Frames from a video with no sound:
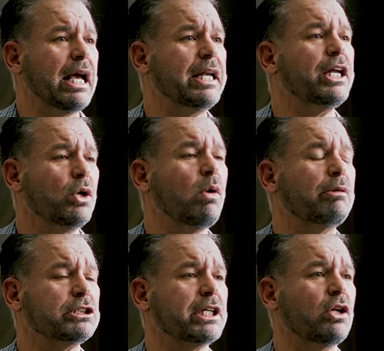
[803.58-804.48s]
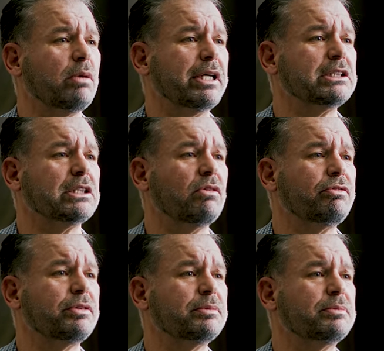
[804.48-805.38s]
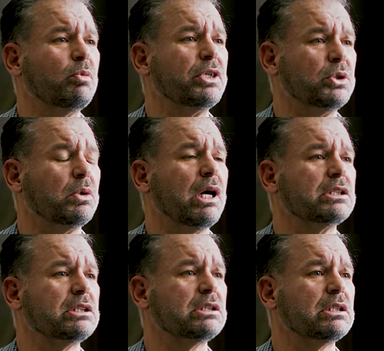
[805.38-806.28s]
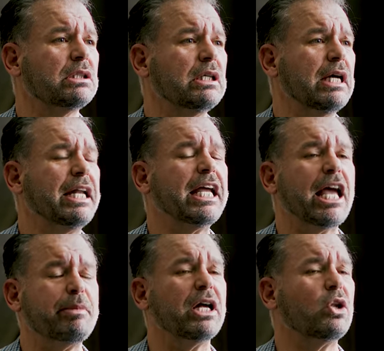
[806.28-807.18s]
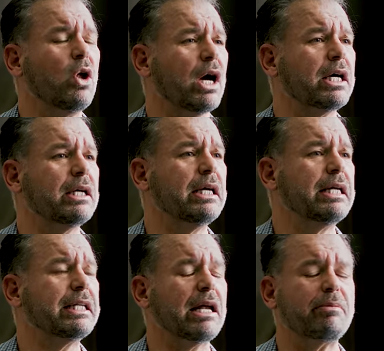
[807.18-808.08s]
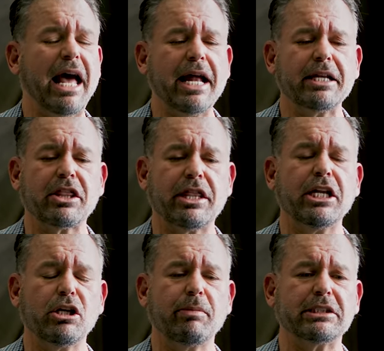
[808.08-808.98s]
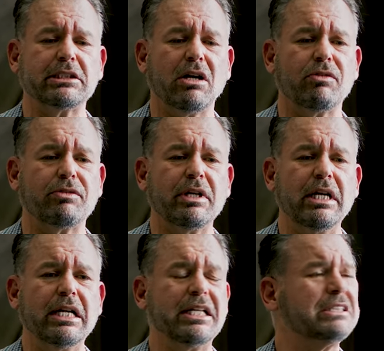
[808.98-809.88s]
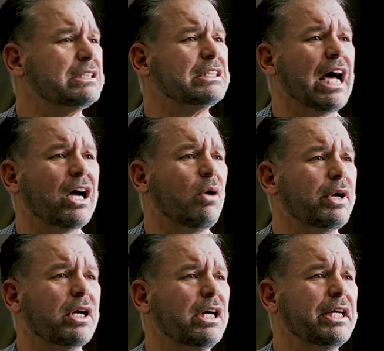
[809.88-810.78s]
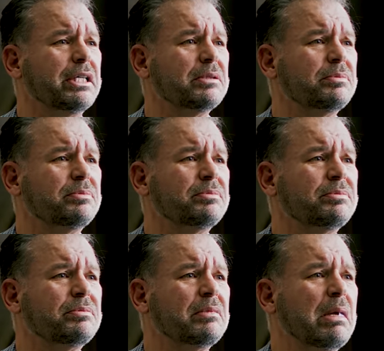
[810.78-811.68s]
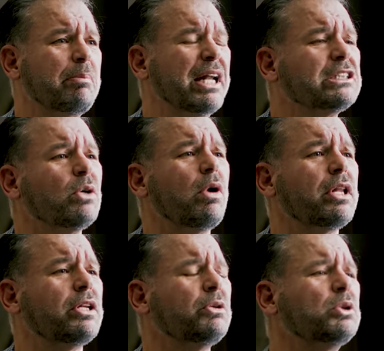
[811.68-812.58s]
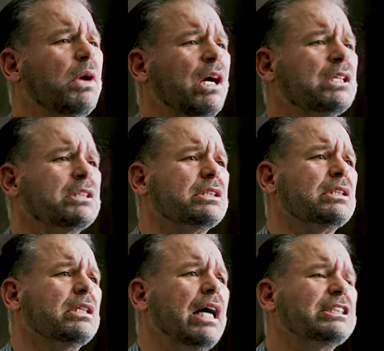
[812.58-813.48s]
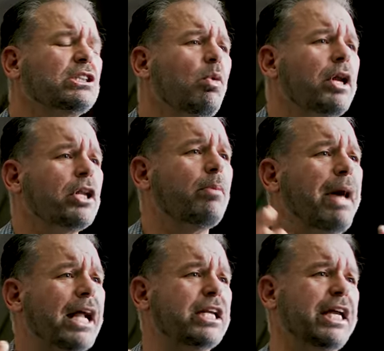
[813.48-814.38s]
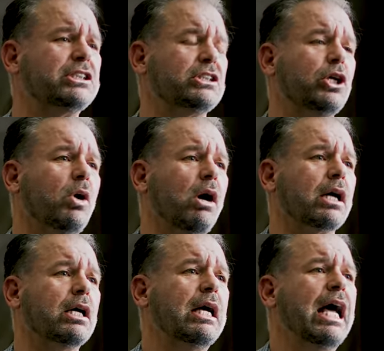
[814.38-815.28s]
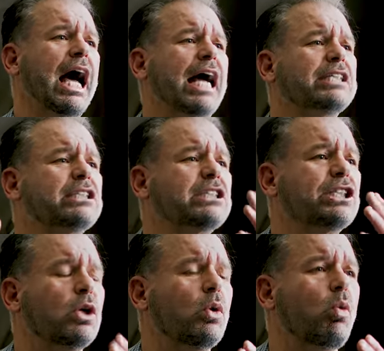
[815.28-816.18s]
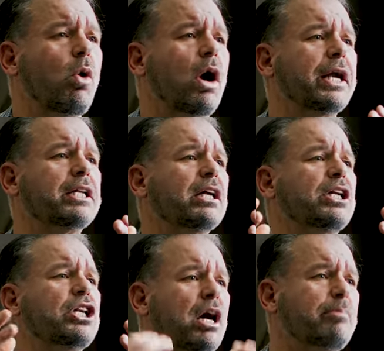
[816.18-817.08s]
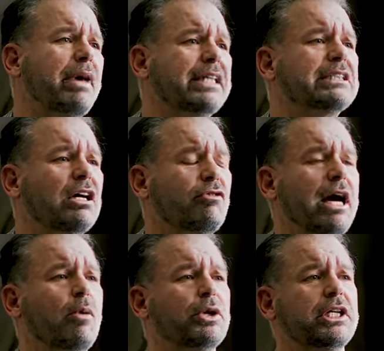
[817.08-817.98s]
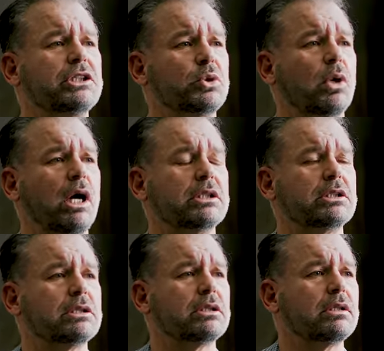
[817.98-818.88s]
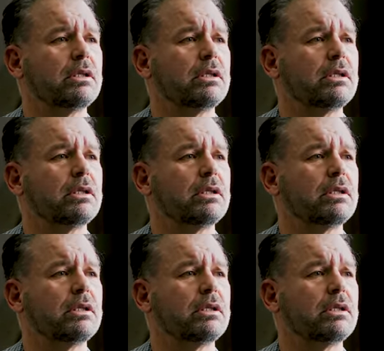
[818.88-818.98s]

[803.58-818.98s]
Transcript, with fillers: And he knew I was killing myself with the drugs. And he gave me a look that I had to think to myself this is not going good. But I still wanted to do drugs. I still wanted to go back to East New York. I still wanted to numb myself out with these drugs.